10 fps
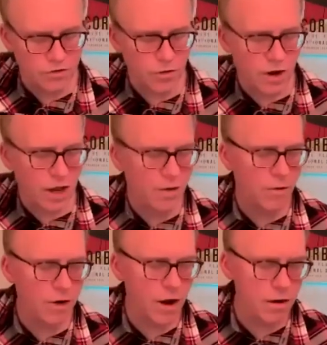So
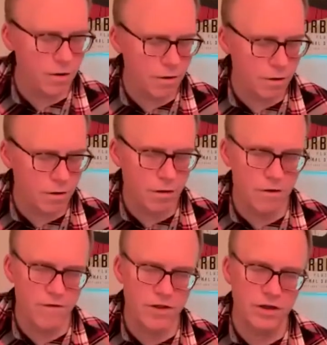we're now
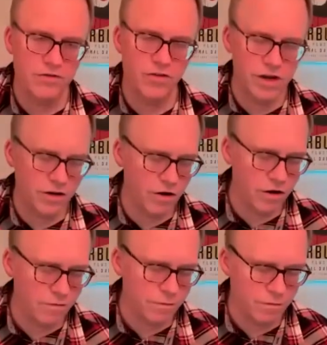over the C
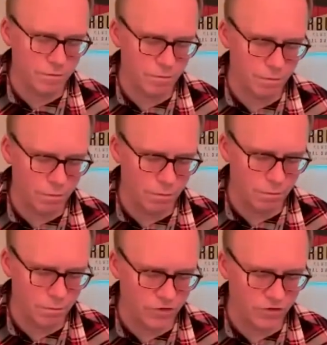chord.
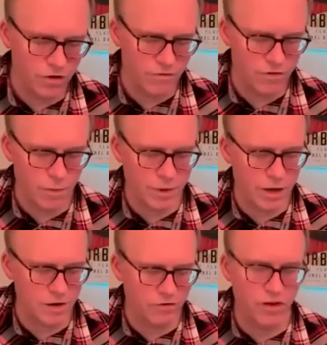So if you're
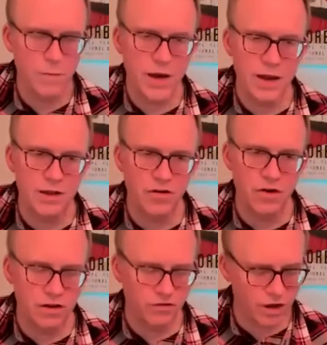playing your C
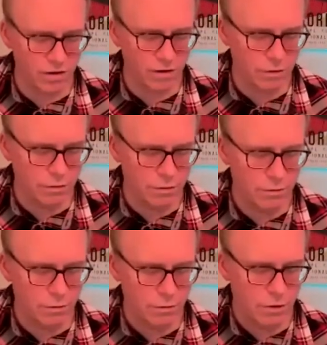pentatonic scale,
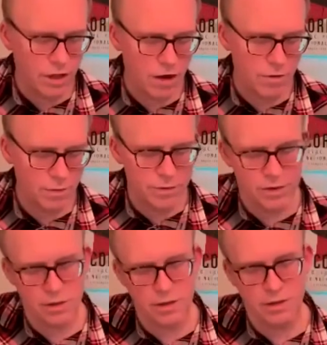that would
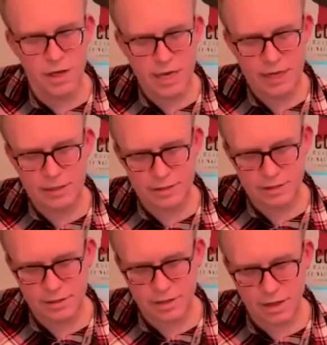be 8,
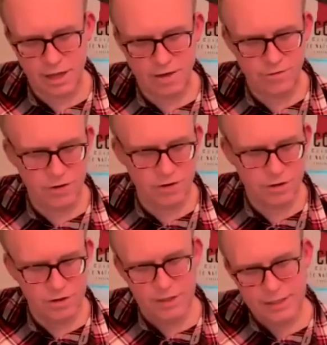
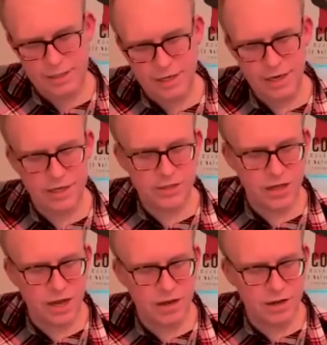11, 8,
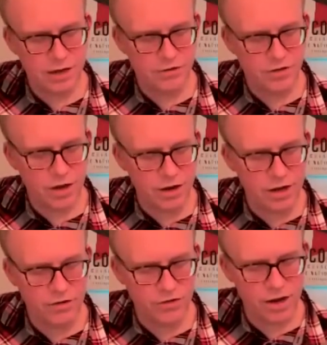10, 8, 10, 8, 10,
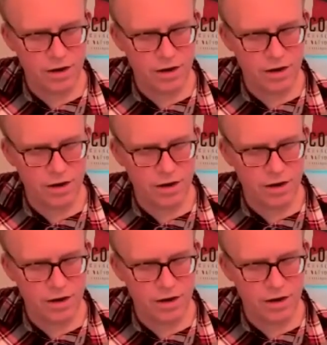8,